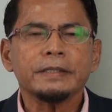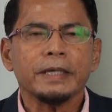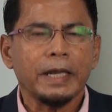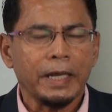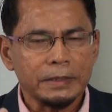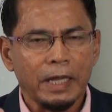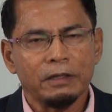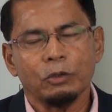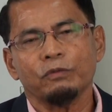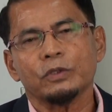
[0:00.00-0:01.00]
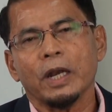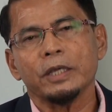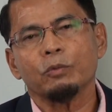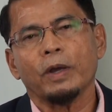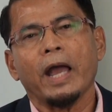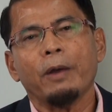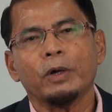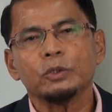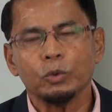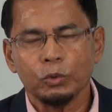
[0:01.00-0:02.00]
and then I start to visualize what I
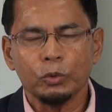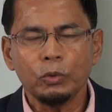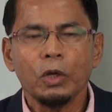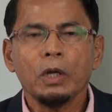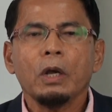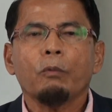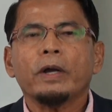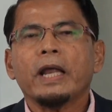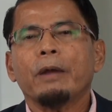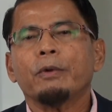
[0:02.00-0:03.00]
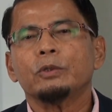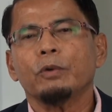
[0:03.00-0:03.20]
want to do, what I want